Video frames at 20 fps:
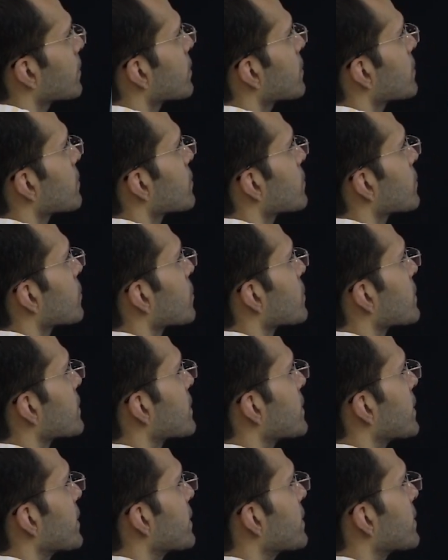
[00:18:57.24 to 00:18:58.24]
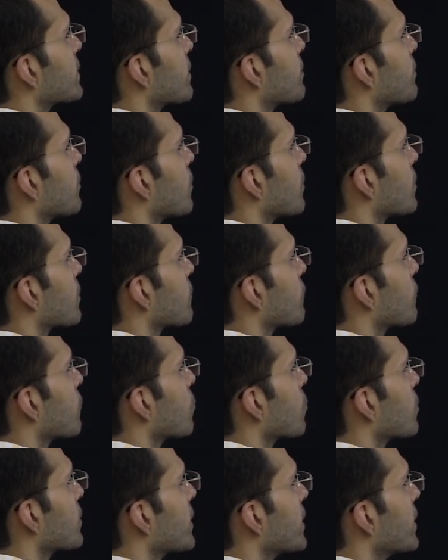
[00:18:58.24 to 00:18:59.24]
So 6 upon
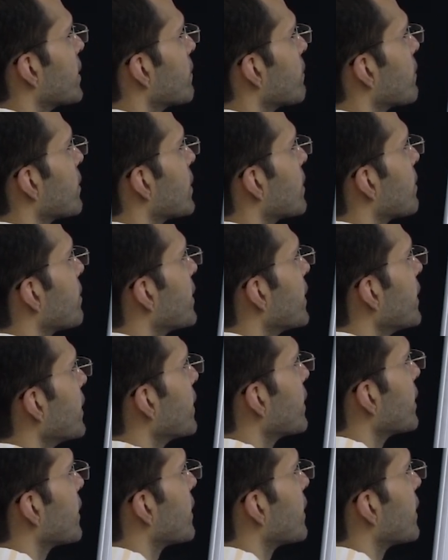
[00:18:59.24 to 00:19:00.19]
14 will be